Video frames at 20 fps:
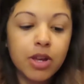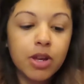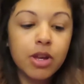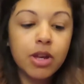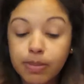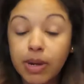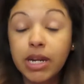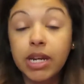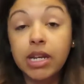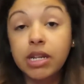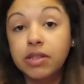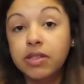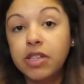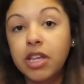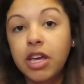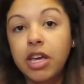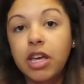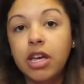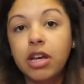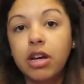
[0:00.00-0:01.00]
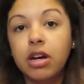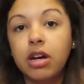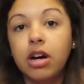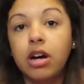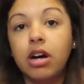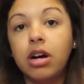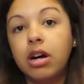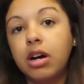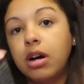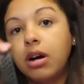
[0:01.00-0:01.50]
My next thing,
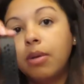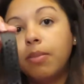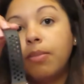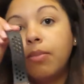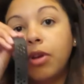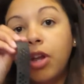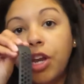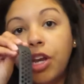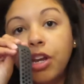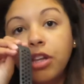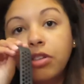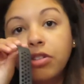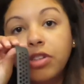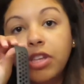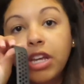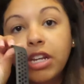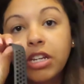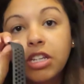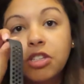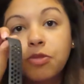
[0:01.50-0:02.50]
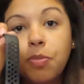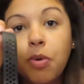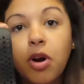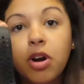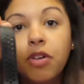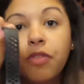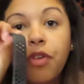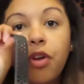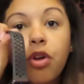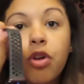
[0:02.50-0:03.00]
another thing that's
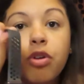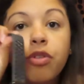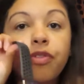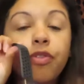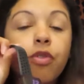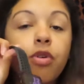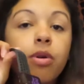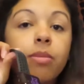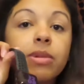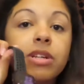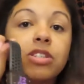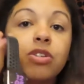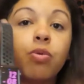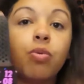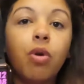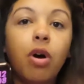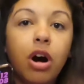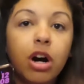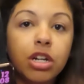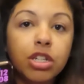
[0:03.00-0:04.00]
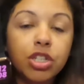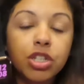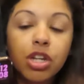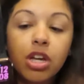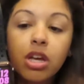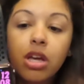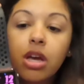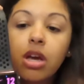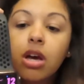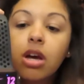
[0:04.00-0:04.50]
part of your uniform is a watch.
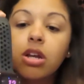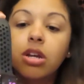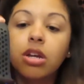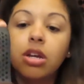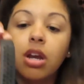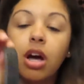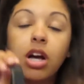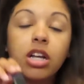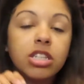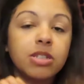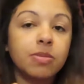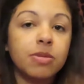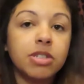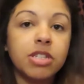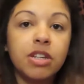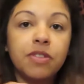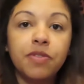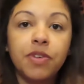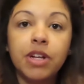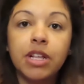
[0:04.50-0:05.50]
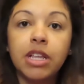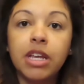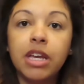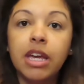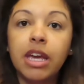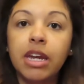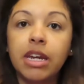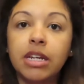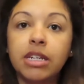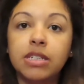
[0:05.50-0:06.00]
Not specifically
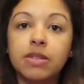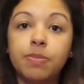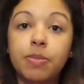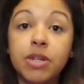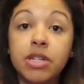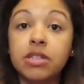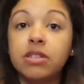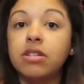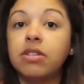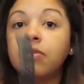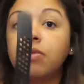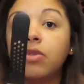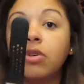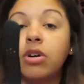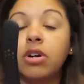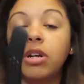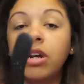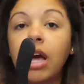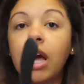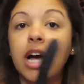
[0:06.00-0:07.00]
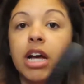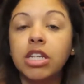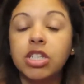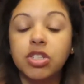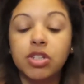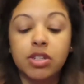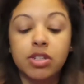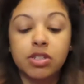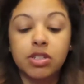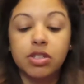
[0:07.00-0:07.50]
an expensive one. I
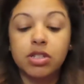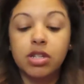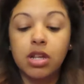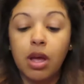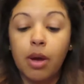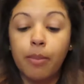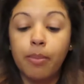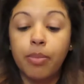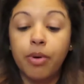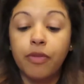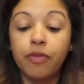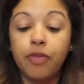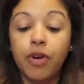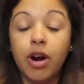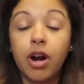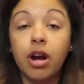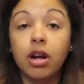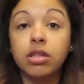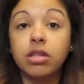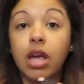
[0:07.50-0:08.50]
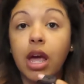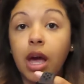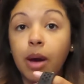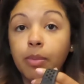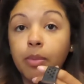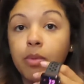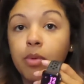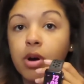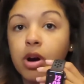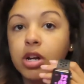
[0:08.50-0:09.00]
just prefer the
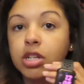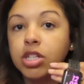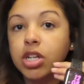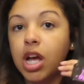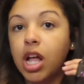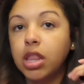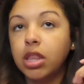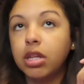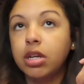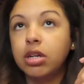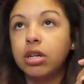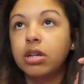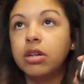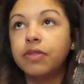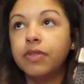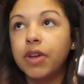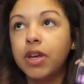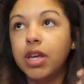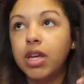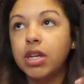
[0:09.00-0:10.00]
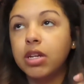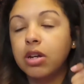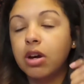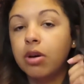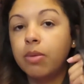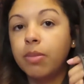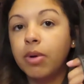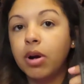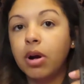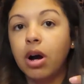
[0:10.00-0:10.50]
Apple Watch. I love it. Oh
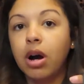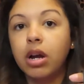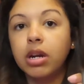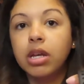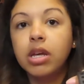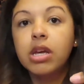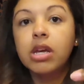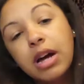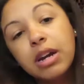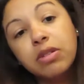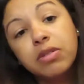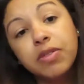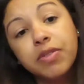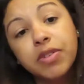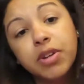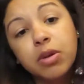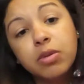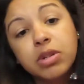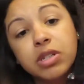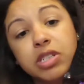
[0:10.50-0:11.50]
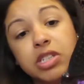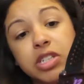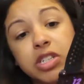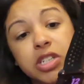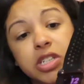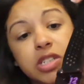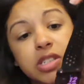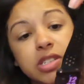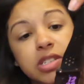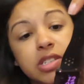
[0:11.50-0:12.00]
my god. I don't even know what
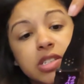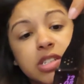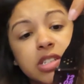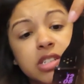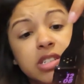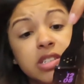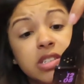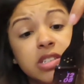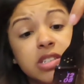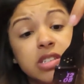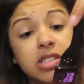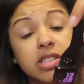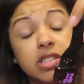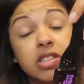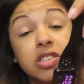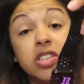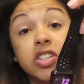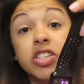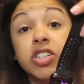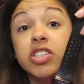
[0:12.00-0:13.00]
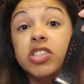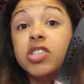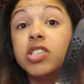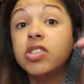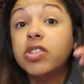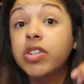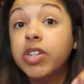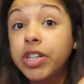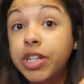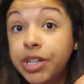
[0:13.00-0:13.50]
series this is. Series
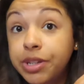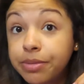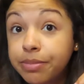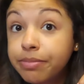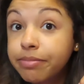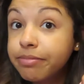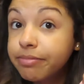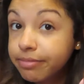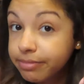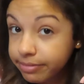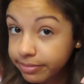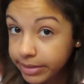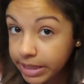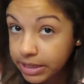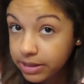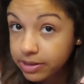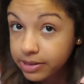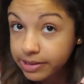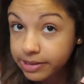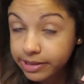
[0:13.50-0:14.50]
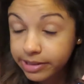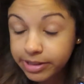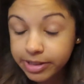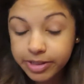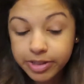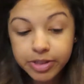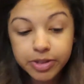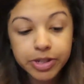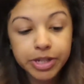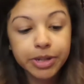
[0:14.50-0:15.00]
3. It's a
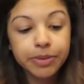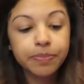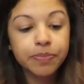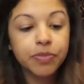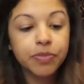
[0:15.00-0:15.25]
Series 3.